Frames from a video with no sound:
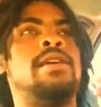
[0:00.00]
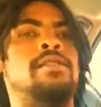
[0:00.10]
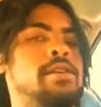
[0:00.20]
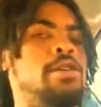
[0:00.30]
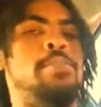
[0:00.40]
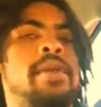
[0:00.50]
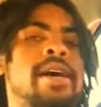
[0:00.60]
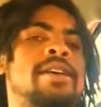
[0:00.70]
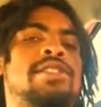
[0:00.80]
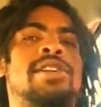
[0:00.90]
Your little
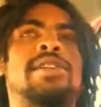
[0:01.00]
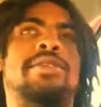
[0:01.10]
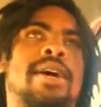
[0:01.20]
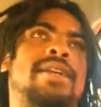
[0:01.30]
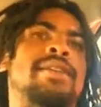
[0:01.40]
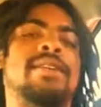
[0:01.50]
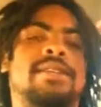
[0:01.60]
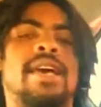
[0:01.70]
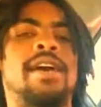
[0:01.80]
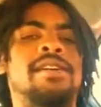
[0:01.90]
plans, your little
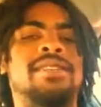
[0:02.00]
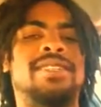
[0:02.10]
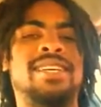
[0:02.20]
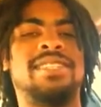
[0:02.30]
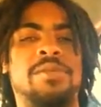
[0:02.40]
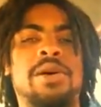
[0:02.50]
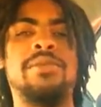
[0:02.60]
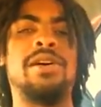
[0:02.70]
ideas ain't shit to what